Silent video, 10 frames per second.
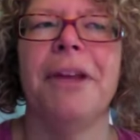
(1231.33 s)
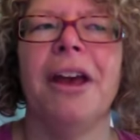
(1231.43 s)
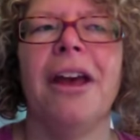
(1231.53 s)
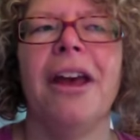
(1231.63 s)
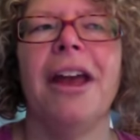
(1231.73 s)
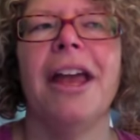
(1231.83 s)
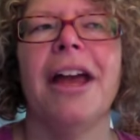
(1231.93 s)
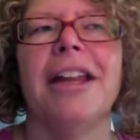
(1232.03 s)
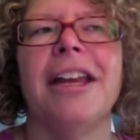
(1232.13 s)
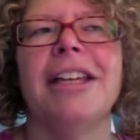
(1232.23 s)
And
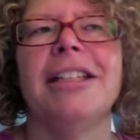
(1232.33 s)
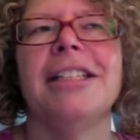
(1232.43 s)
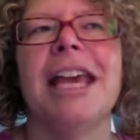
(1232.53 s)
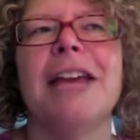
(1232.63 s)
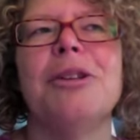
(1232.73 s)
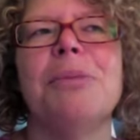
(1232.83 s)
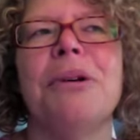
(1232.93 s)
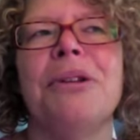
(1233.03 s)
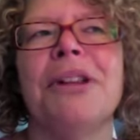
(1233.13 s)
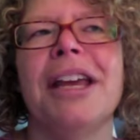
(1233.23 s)
it takes
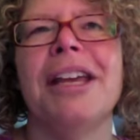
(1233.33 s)
place